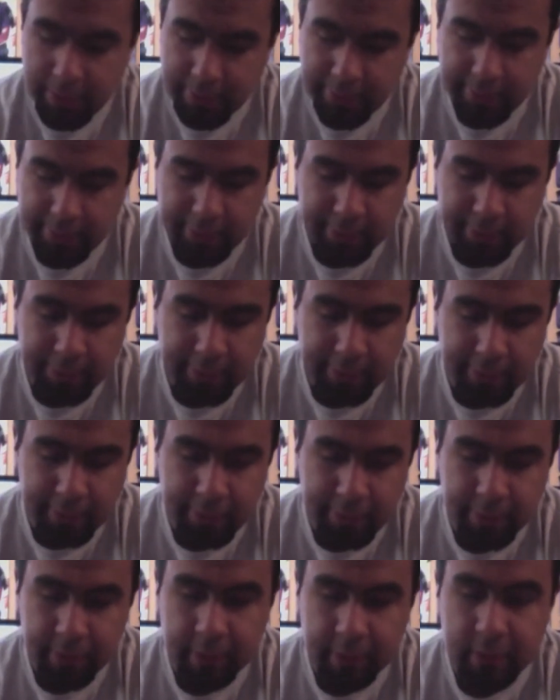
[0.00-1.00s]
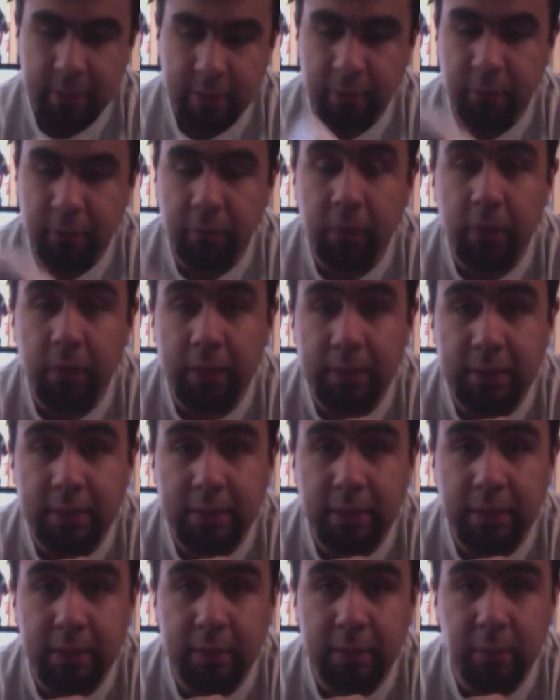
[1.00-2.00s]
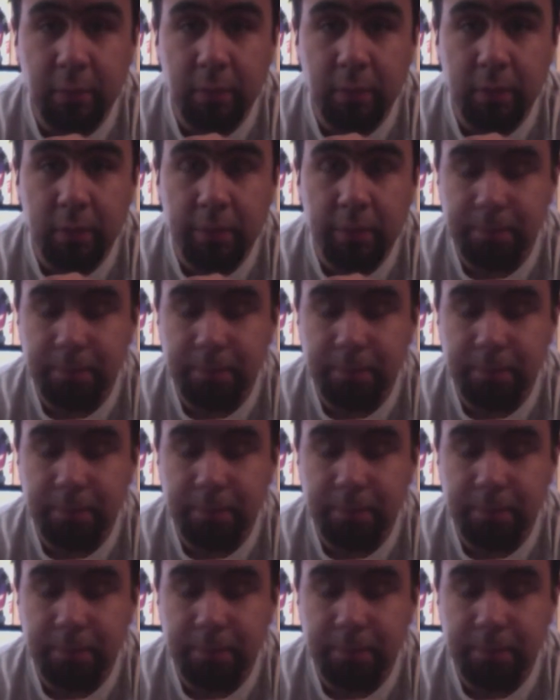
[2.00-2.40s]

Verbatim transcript: and it's a full ATX board.